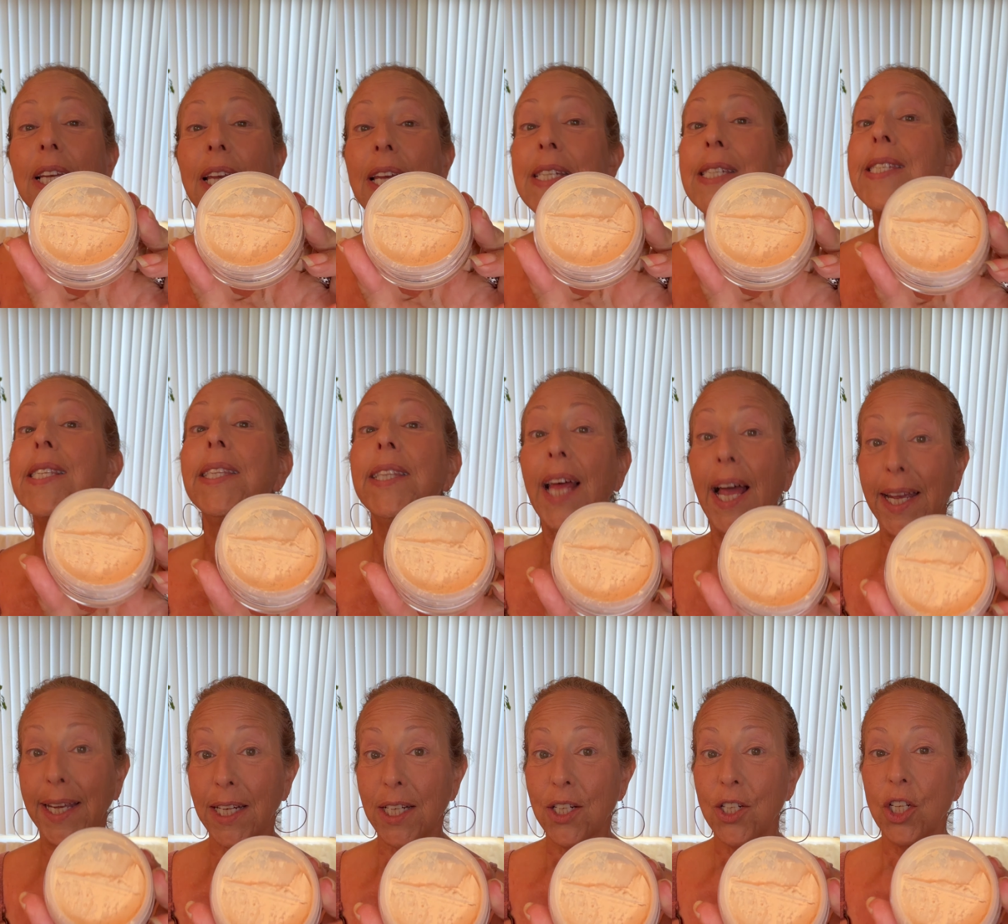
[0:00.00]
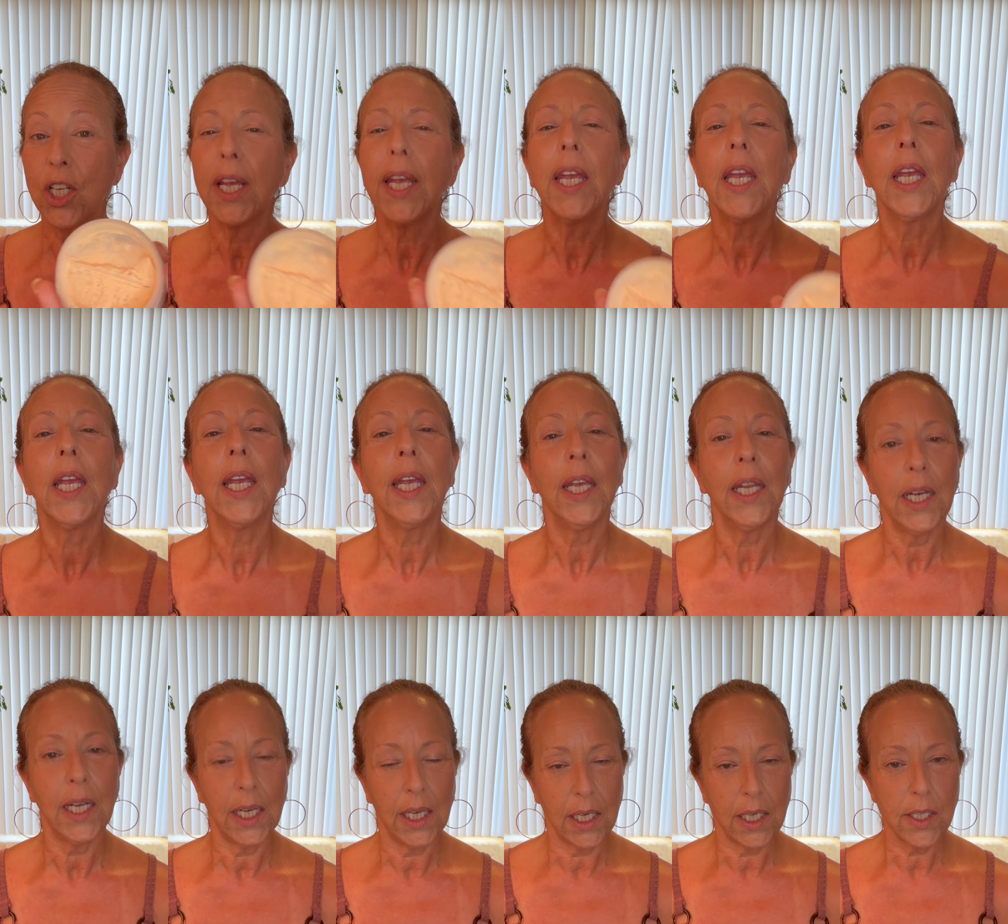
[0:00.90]
is light.
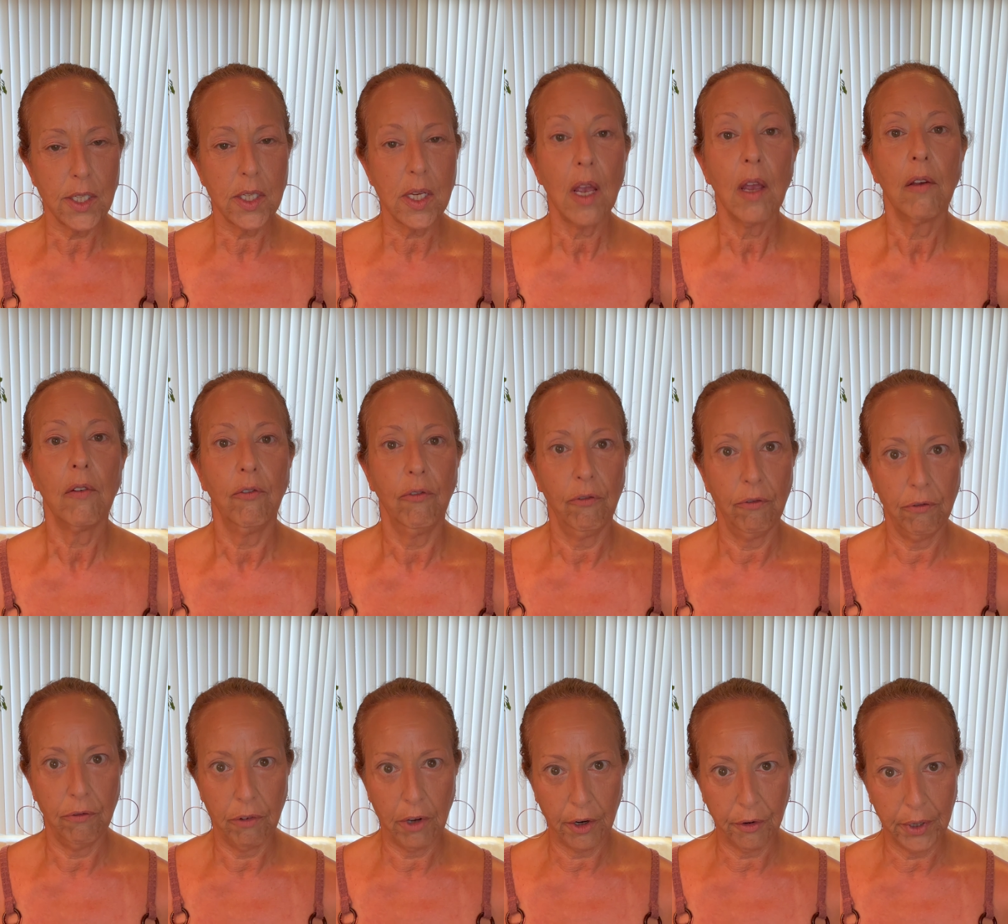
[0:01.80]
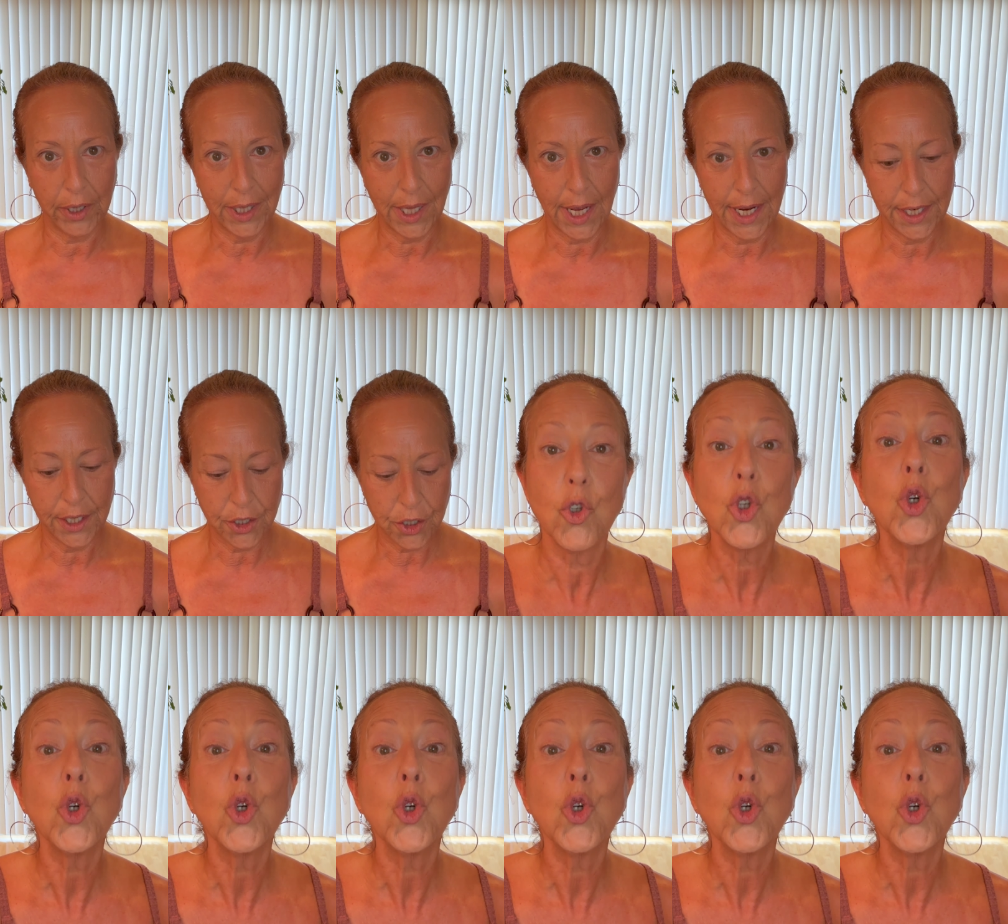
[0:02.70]
It is very light.